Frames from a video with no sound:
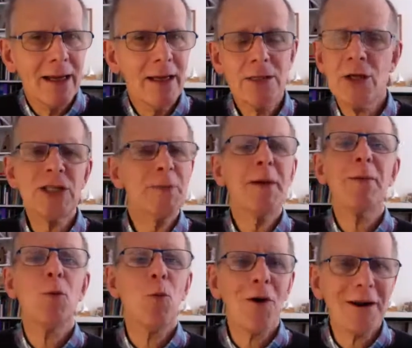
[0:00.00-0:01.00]
There's lots of
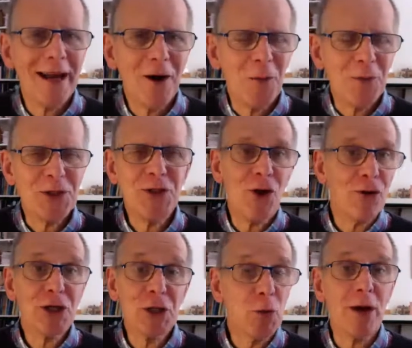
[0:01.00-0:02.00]
people who want to help us.
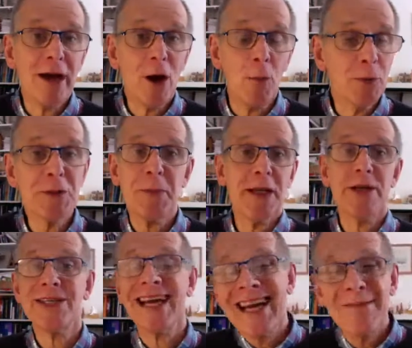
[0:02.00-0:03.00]
Doctors want to help us, but they'll
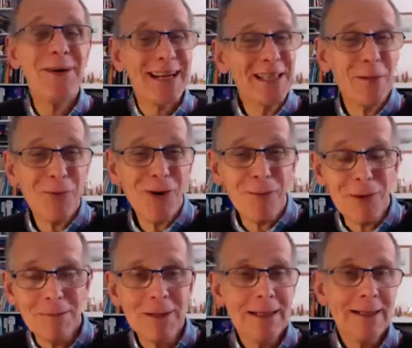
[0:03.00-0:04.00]
say, but it's a problem.